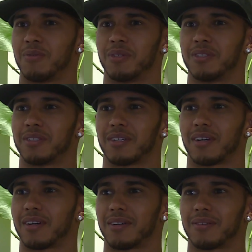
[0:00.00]
was
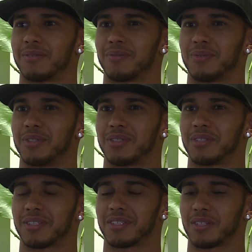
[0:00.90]

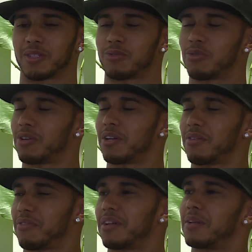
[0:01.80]
just an
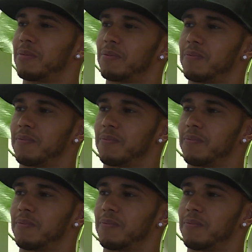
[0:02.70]
extraordinary feeling.